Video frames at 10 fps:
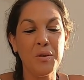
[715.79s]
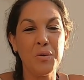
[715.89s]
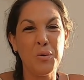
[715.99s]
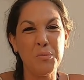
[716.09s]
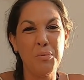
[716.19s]

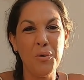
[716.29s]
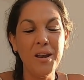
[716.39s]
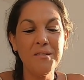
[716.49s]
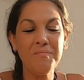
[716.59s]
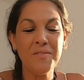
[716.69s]
good
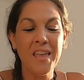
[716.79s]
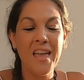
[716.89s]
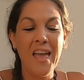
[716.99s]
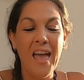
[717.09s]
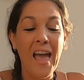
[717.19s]
point,
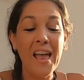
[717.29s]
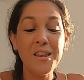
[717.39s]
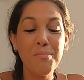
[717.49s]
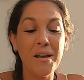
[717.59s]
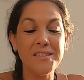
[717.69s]
and
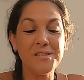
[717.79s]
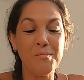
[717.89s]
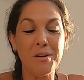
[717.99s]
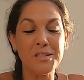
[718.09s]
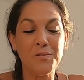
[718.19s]
you pay so
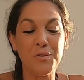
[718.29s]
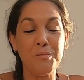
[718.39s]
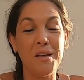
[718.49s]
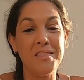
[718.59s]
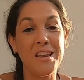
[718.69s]
much for them
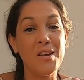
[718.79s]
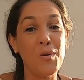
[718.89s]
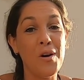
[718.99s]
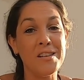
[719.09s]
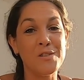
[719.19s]
and they're
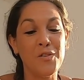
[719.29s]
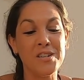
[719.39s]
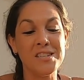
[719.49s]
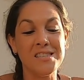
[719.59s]
not as fresh as